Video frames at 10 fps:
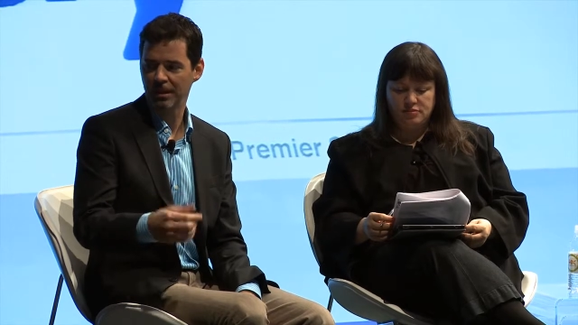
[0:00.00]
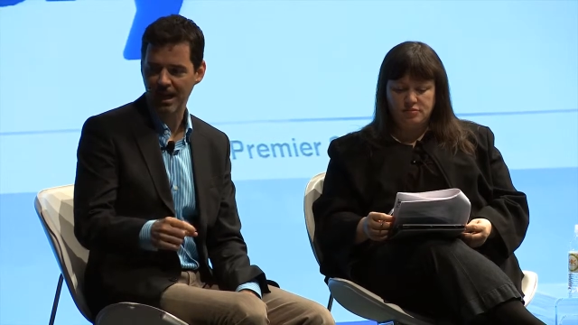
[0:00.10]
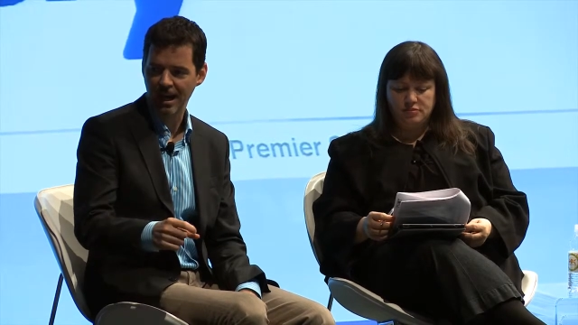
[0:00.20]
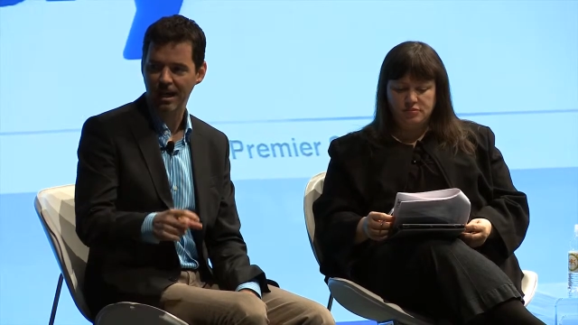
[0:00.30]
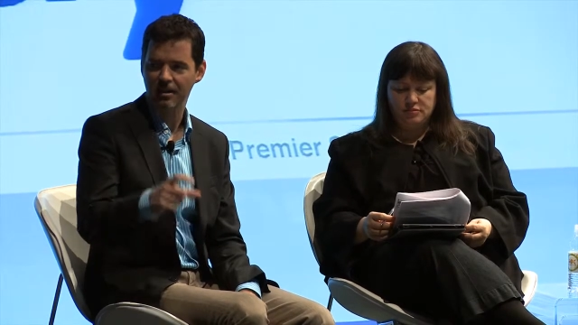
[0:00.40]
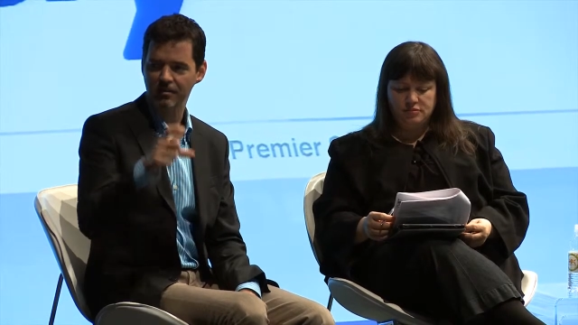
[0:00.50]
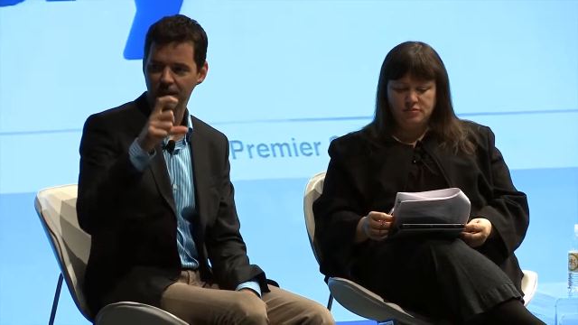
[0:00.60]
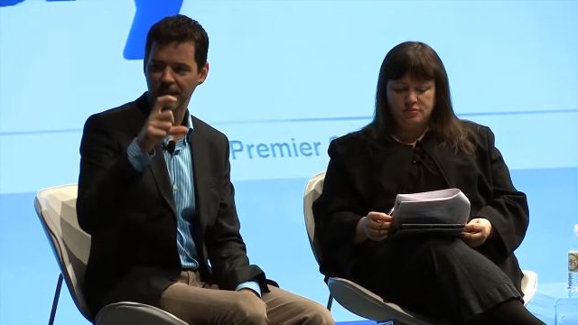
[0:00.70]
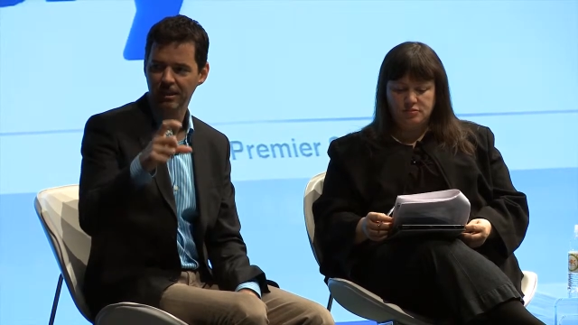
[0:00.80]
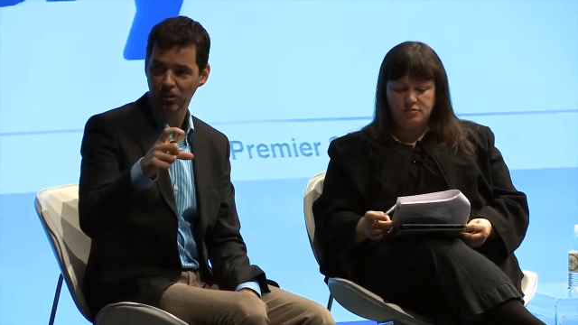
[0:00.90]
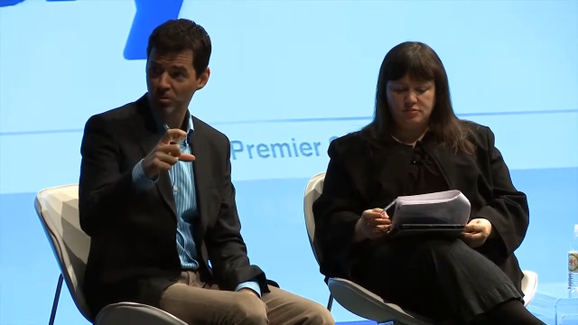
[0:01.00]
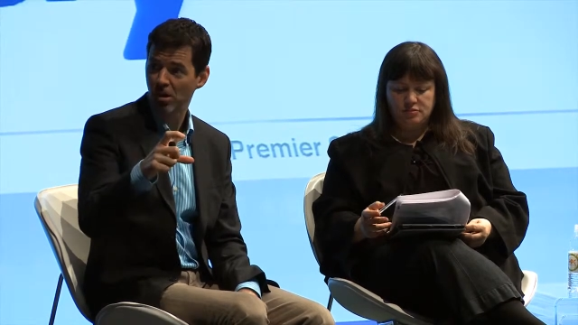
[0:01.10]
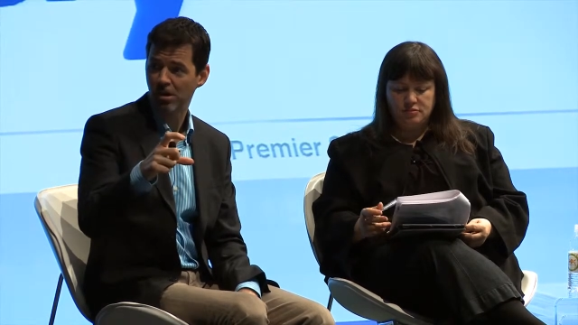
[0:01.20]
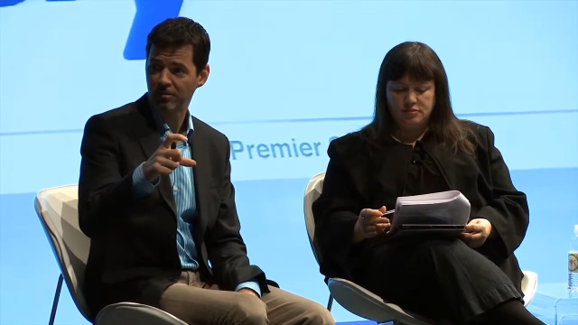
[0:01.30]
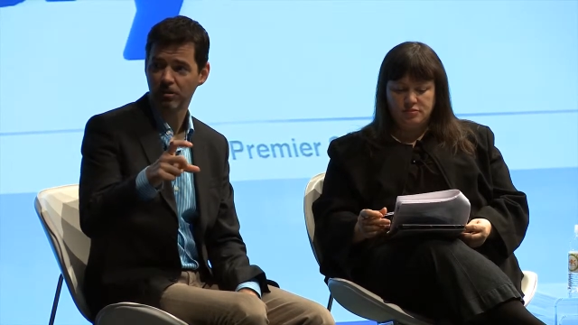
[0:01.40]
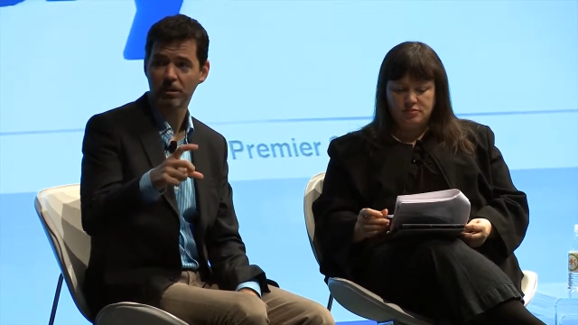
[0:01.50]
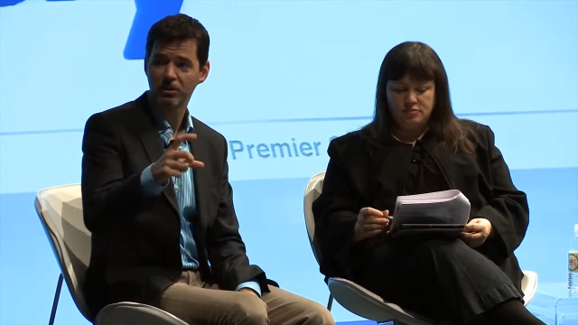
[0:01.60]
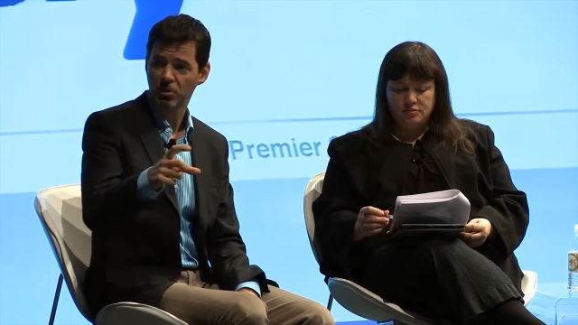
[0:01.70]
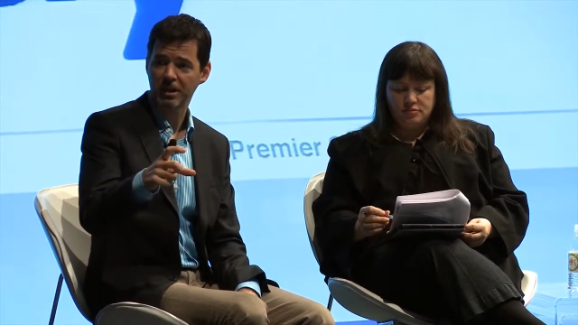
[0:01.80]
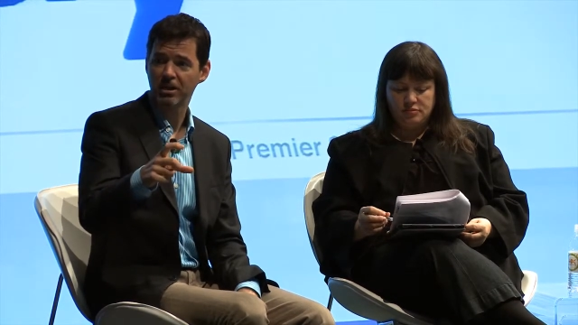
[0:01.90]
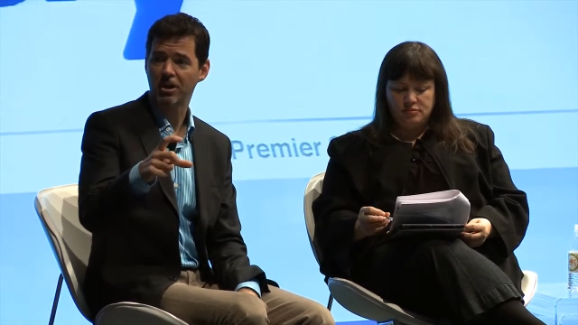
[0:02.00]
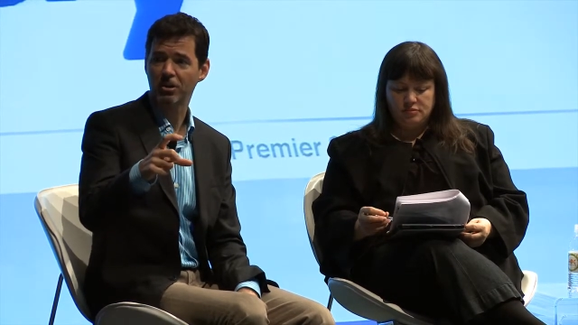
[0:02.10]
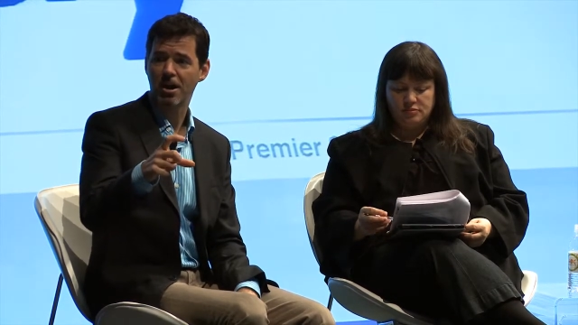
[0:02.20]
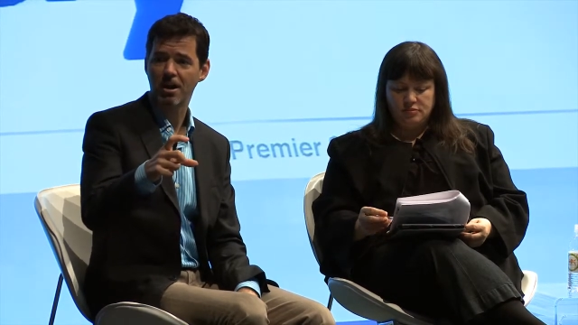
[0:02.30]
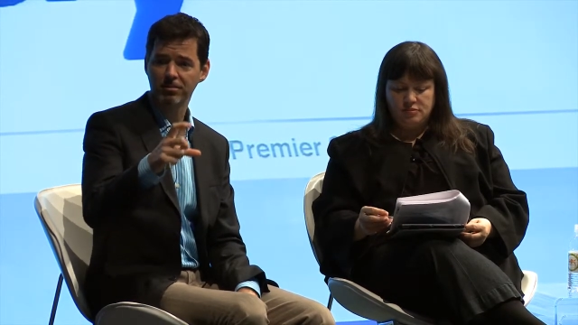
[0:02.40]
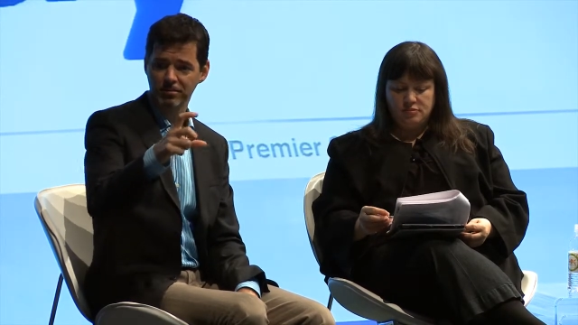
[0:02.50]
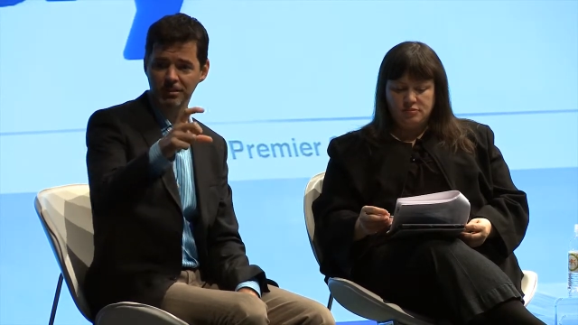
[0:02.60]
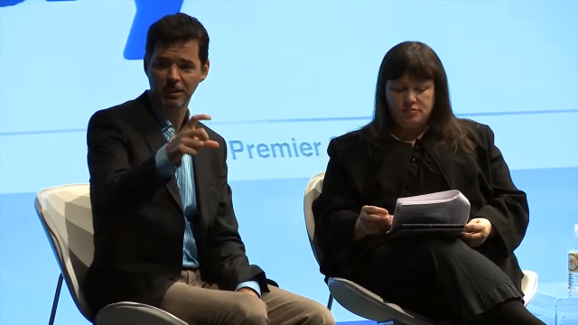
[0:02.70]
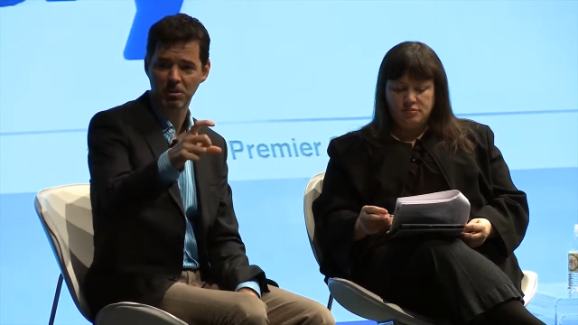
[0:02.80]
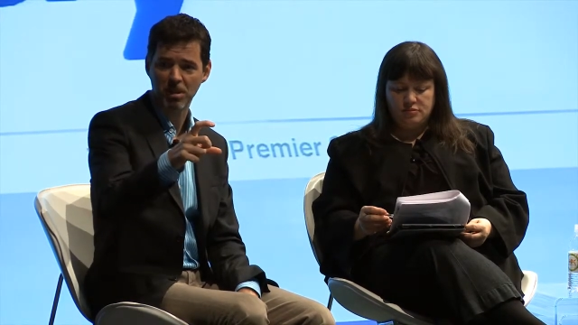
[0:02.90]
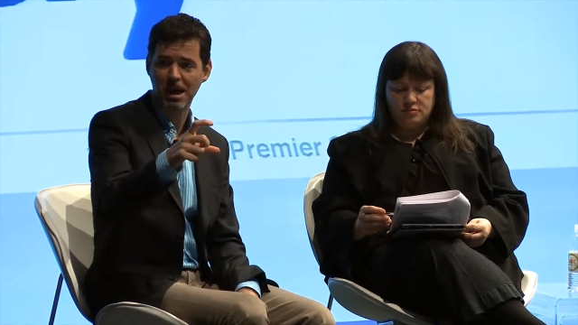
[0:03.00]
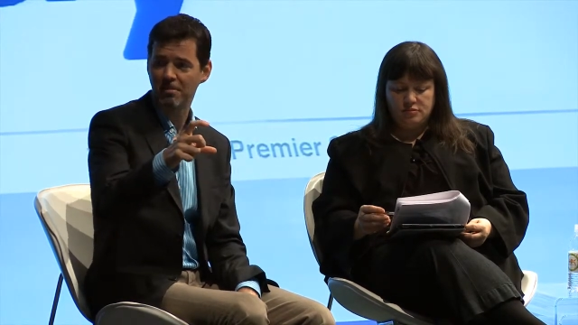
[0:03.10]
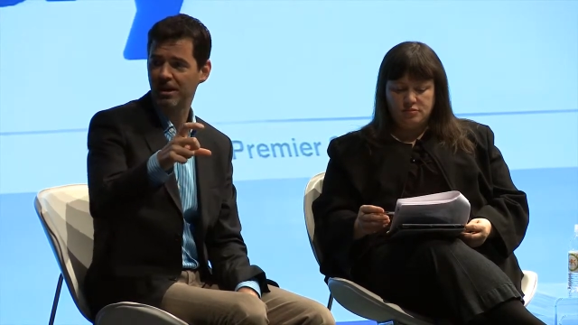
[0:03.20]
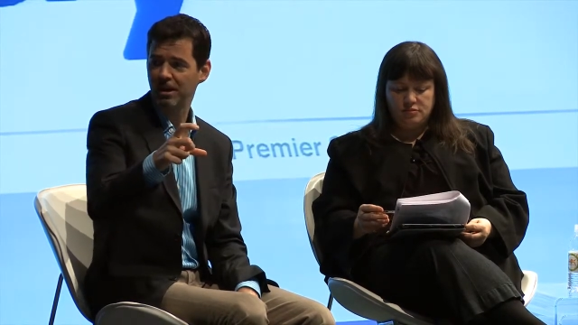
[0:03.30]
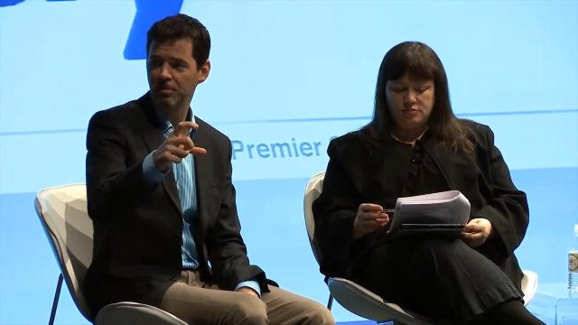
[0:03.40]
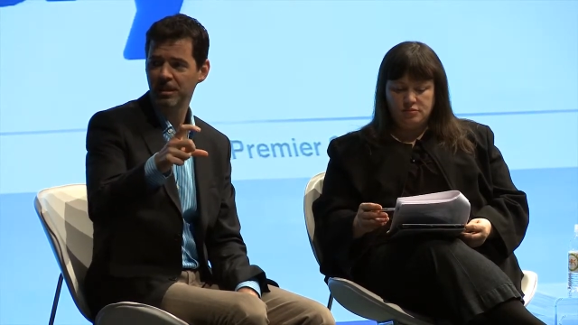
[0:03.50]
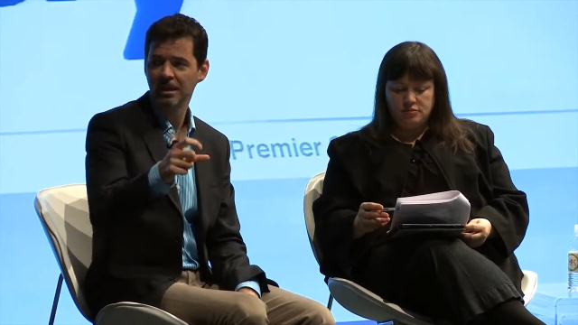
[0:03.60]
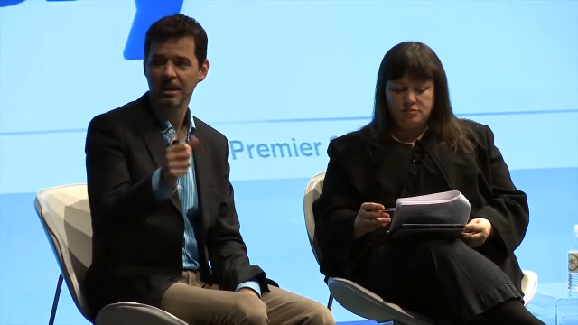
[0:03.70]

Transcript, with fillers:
Speaker 1: and have a coupon or a $20 off, you know, pop up,